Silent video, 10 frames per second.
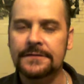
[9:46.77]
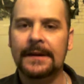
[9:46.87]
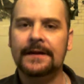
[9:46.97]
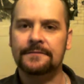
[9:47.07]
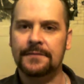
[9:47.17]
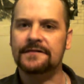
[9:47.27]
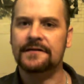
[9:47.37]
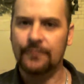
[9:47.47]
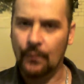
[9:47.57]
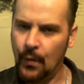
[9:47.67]
make his
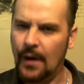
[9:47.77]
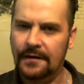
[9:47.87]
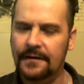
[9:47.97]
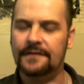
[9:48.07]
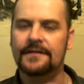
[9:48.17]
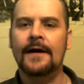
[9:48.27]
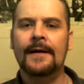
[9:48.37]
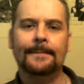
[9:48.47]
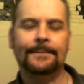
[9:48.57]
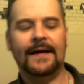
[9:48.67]
business what it is,
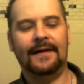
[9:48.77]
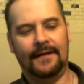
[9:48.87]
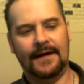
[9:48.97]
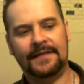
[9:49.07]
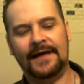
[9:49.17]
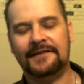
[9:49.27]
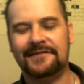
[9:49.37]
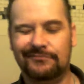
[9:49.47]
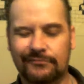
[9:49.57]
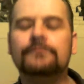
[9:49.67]
and
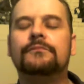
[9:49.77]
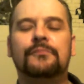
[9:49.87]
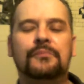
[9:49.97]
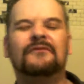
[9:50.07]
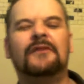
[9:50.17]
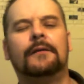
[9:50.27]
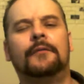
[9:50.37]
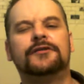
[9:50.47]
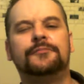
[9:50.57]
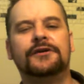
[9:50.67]
that's very
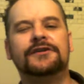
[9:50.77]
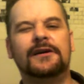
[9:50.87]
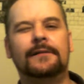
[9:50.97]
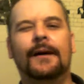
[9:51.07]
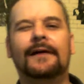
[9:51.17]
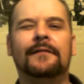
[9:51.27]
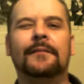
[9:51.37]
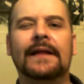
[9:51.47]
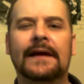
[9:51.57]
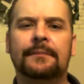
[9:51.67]
much appreciated by
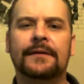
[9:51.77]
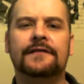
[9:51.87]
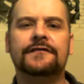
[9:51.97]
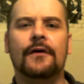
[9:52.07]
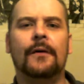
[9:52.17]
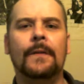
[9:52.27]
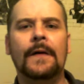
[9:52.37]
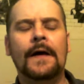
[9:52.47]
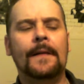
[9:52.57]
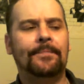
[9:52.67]
somebody like me. So
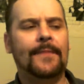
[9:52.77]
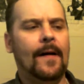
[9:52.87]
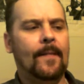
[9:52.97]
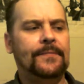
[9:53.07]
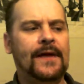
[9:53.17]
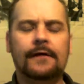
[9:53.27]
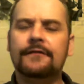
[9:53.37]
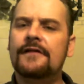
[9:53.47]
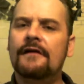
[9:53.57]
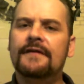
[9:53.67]
take
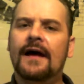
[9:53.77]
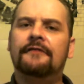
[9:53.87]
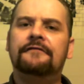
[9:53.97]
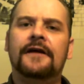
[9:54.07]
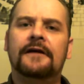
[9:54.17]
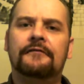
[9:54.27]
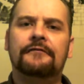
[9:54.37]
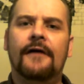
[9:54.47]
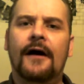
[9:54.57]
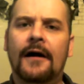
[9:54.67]
yourself down to Flavor
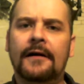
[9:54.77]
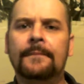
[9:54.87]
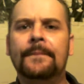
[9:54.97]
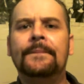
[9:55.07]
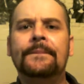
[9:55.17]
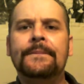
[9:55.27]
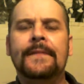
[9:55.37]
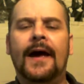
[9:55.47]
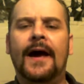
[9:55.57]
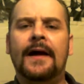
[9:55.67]
Fog
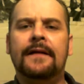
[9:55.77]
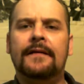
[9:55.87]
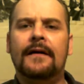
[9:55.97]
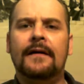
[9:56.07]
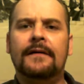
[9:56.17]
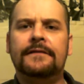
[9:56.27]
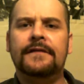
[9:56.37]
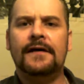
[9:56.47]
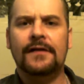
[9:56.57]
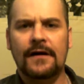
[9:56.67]
and
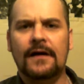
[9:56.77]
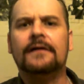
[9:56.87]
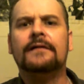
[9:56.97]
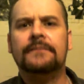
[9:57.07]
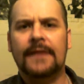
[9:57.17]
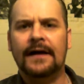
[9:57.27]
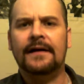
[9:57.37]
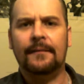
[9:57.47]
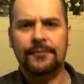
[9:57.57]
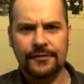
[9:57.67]
take a look,
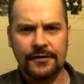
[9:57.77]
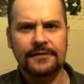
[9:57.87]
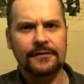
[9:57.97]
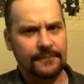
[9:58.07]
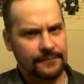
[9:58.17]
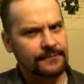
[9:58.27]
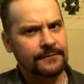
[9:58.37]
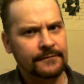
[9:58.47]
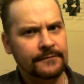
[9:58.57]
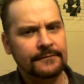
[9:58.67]
and I'm sure you'll
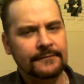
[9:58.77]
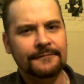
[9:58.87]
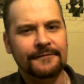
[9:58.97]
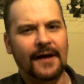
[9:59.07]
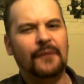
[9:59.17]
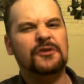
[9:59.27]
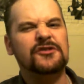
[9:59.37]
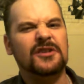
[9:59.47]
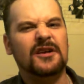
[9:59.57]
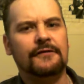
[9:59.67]
find
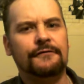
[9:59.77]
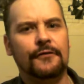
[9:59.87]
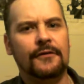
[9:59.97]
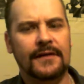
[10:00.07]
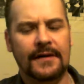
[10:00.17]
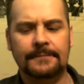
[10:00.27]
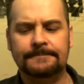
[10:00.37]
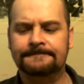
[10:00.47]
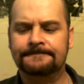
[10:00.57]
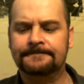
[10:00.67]
what you're looking for there.